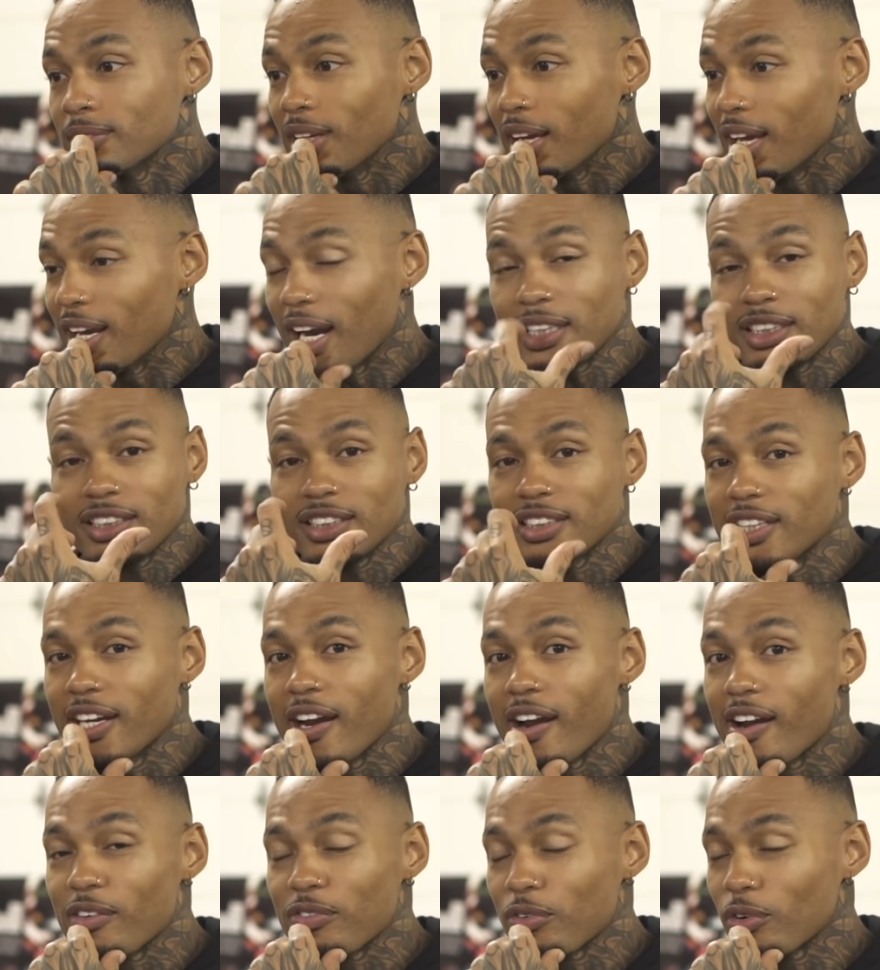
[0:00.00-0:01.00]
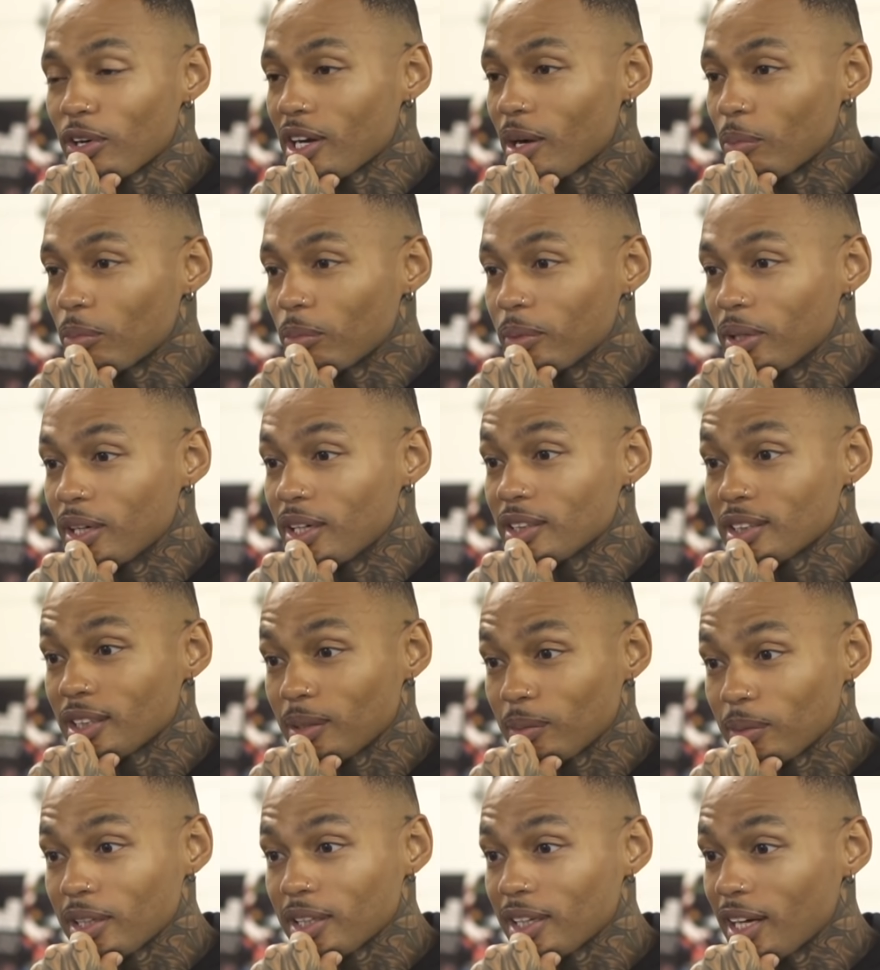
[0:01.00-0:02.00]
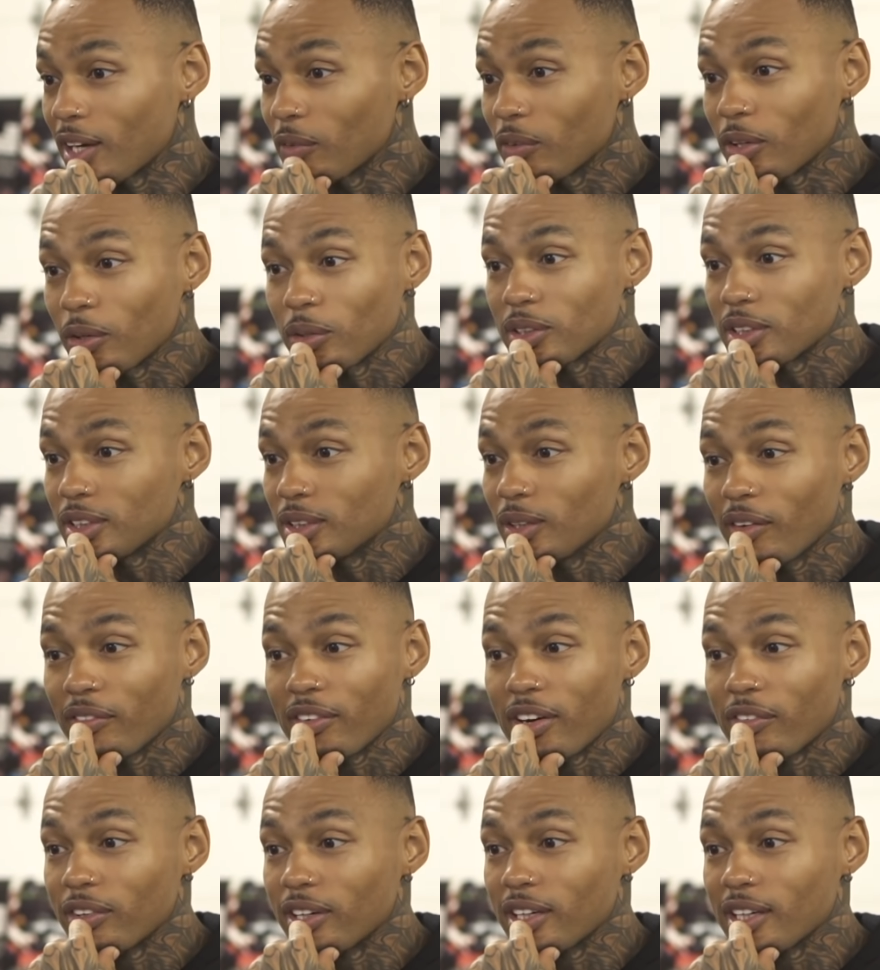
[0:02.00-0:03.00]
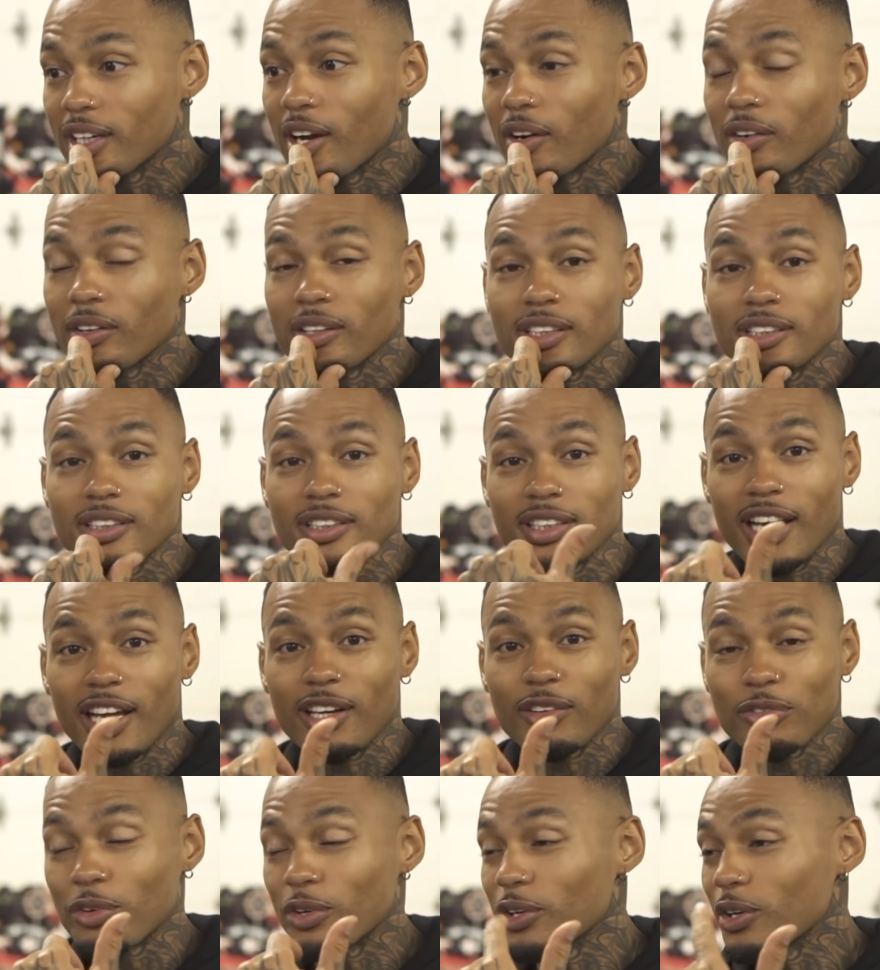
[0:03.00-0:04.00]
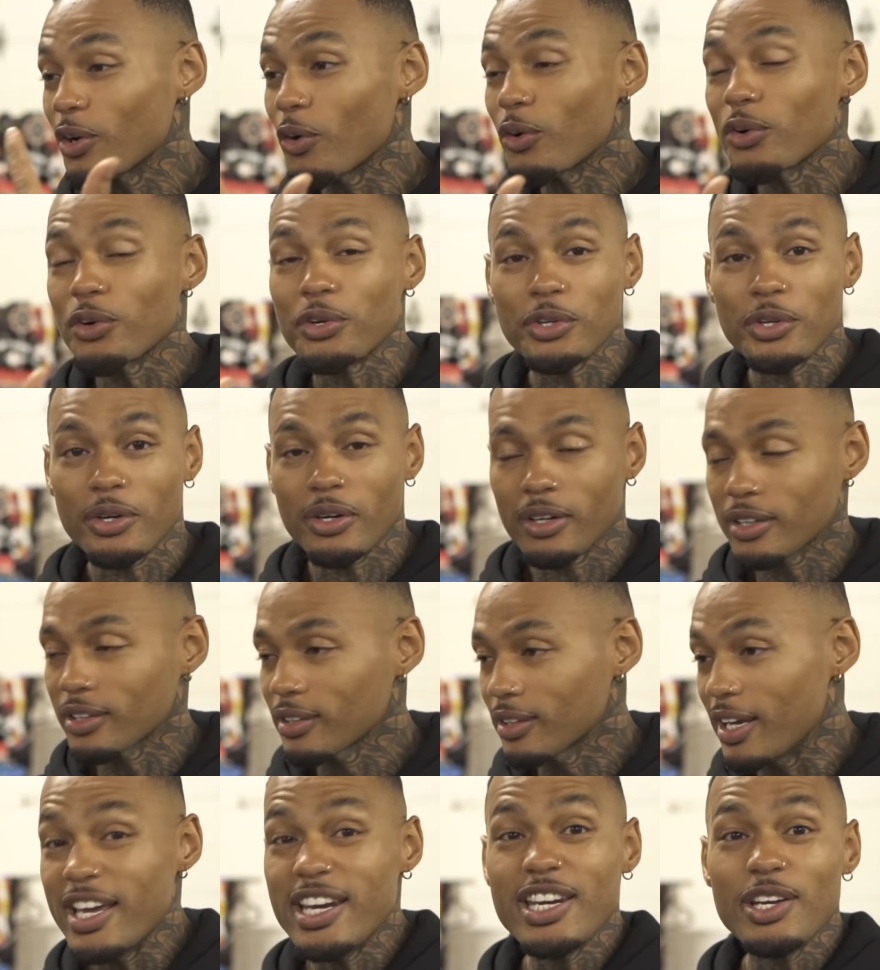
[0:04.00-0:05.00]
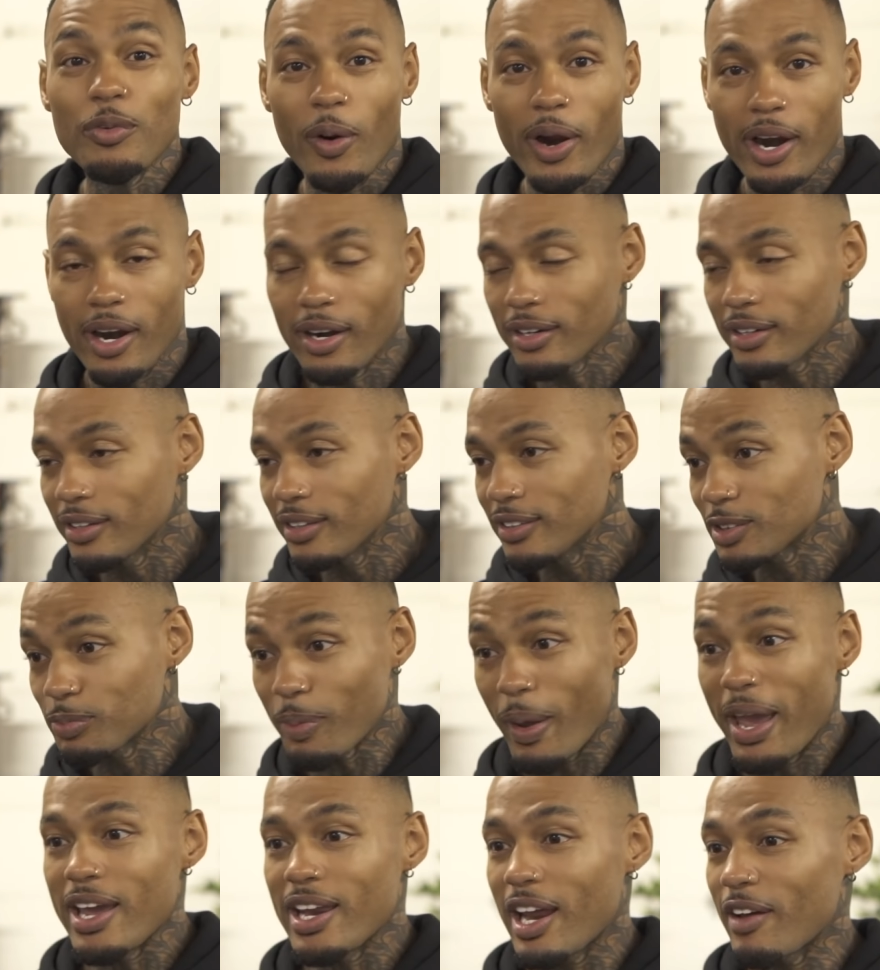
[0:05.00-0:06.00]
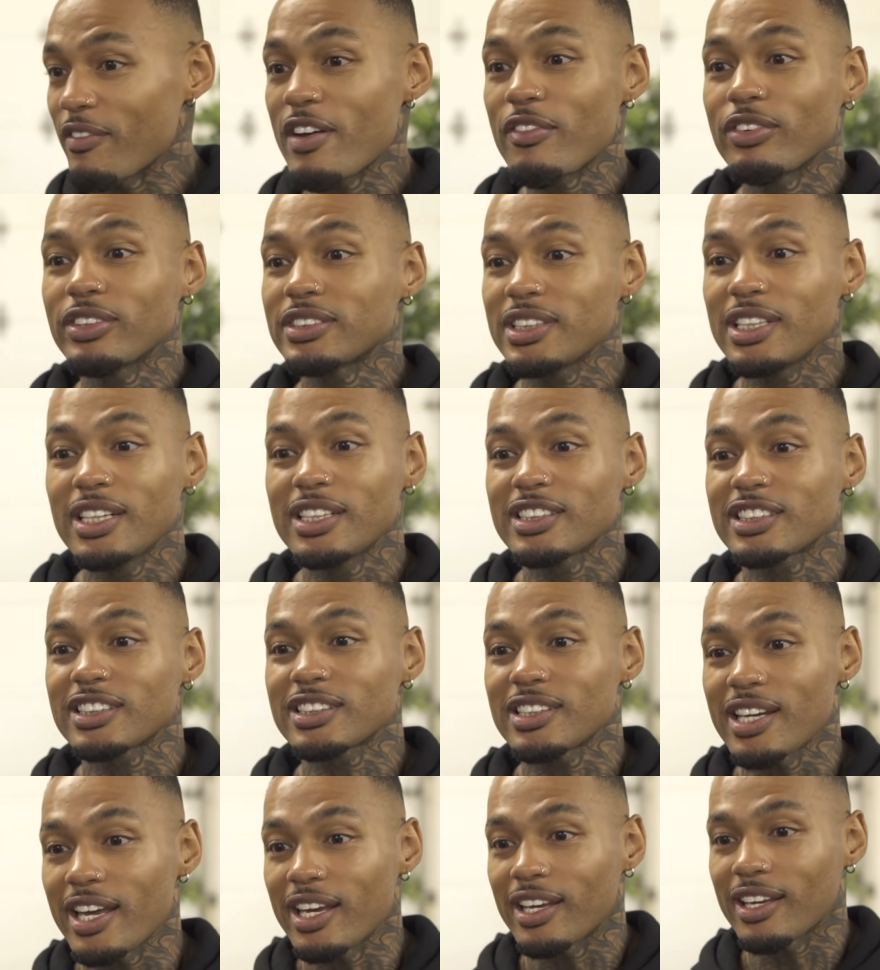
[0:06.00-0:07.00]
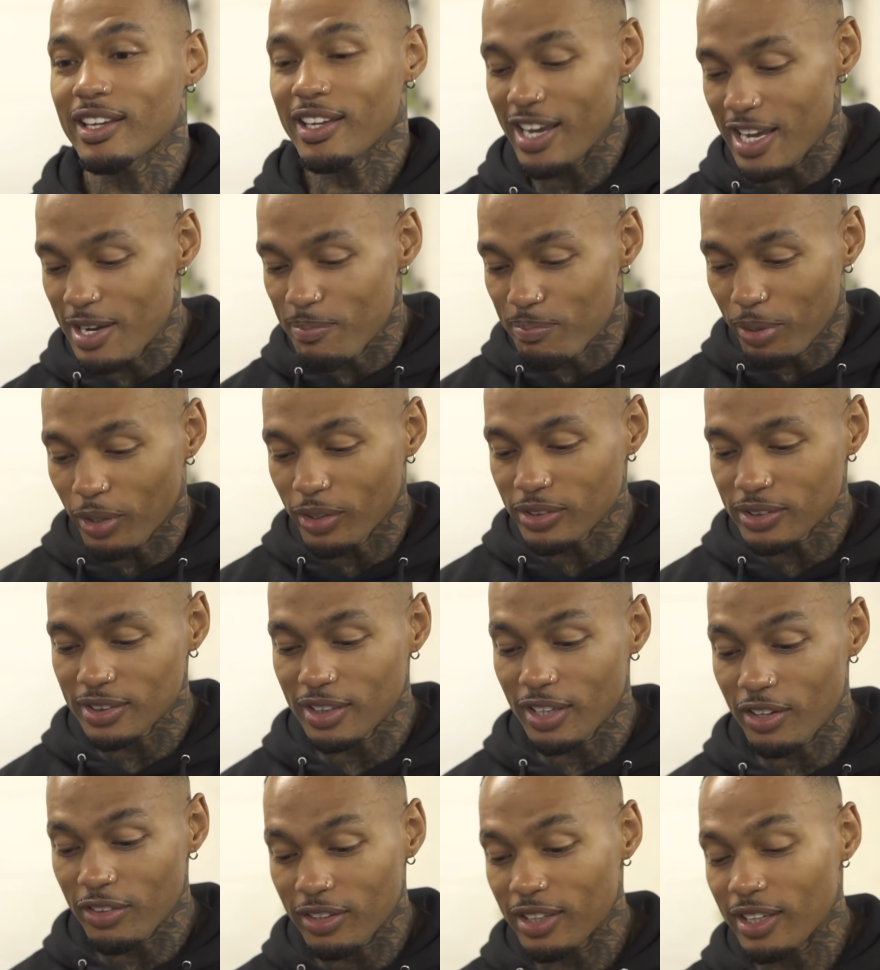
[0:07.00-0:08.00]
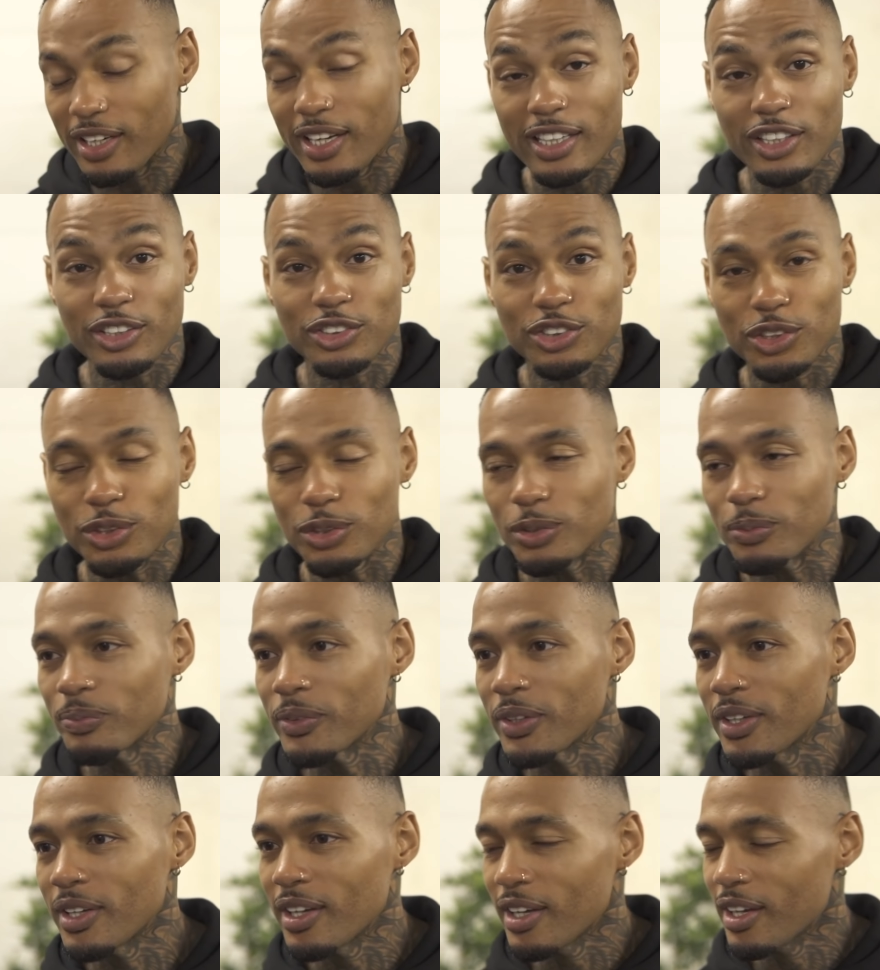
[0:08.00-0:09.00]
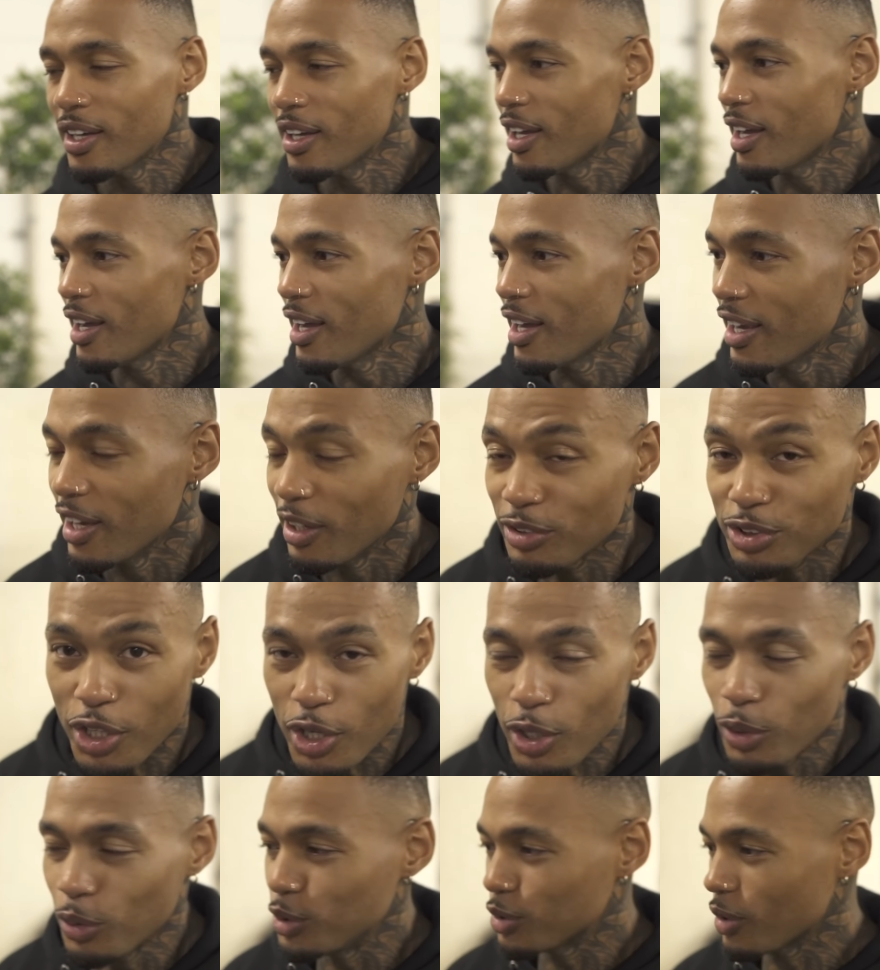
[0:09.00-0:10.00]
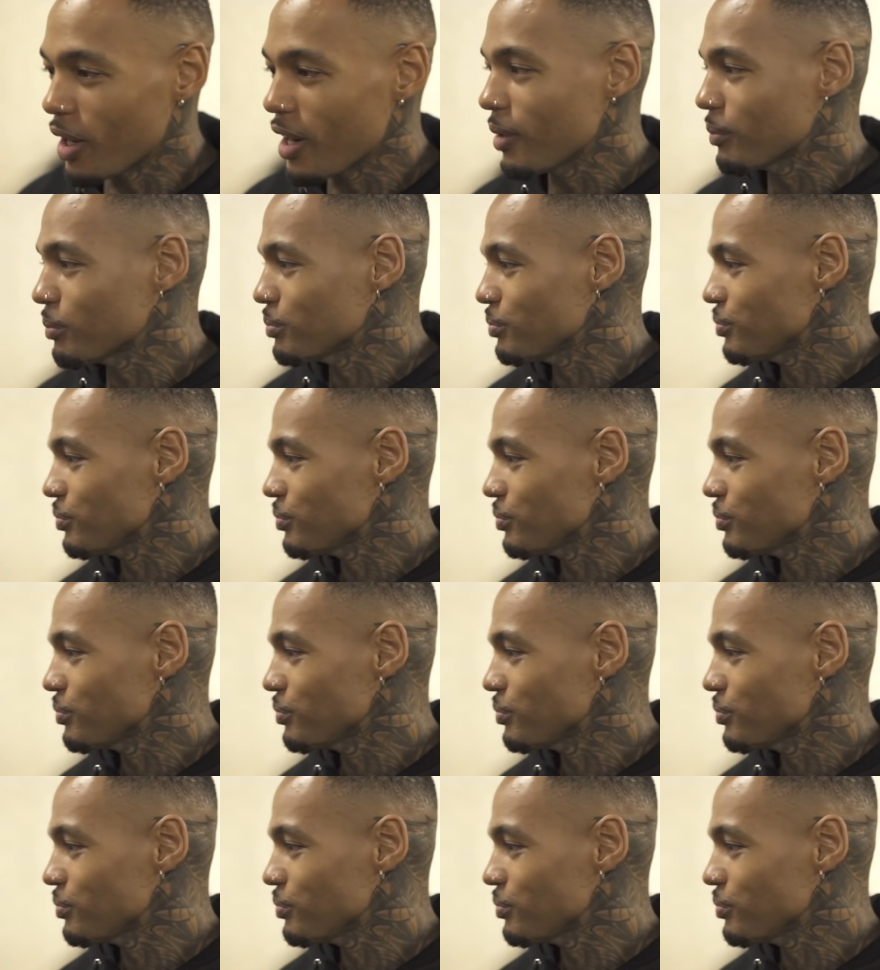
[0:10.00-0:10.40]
And I just stare at it for a couple minutes and I'm like, I don't know what to do. I've never encountered this in California or New York. Anywhere. Spain. I've never seen a snake in person other than at the zoo. It's huge, right?